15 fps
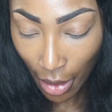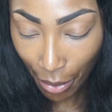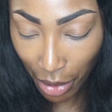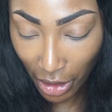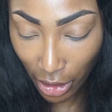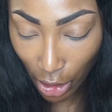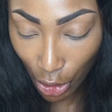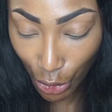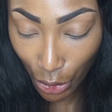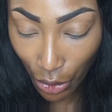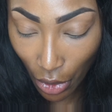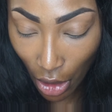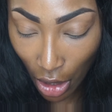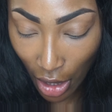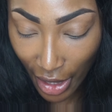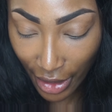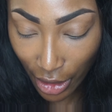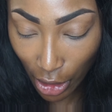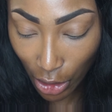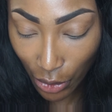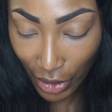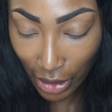put the glue on. The
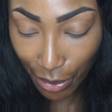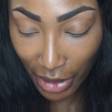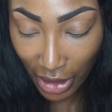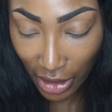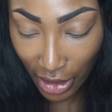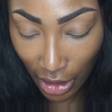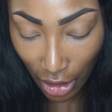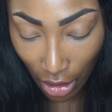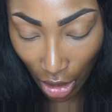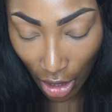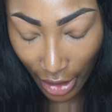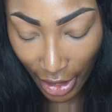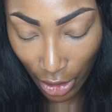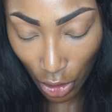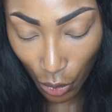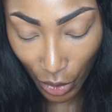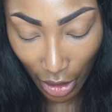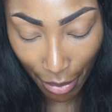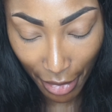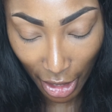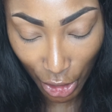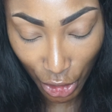glue has been sitting on it. You
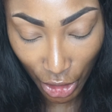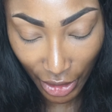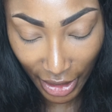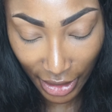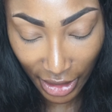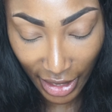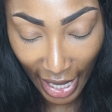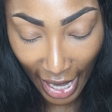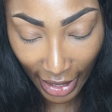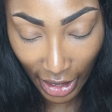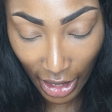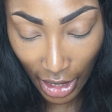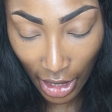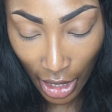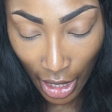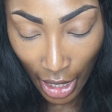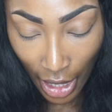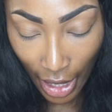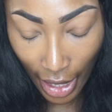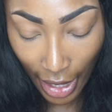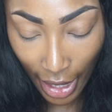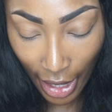wanna make sure it's tacky.
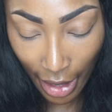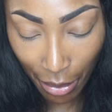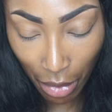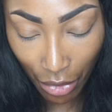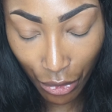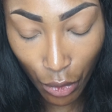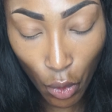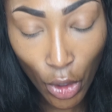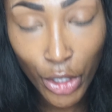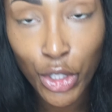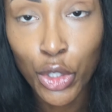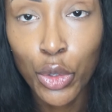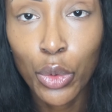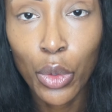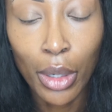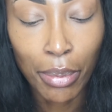And before you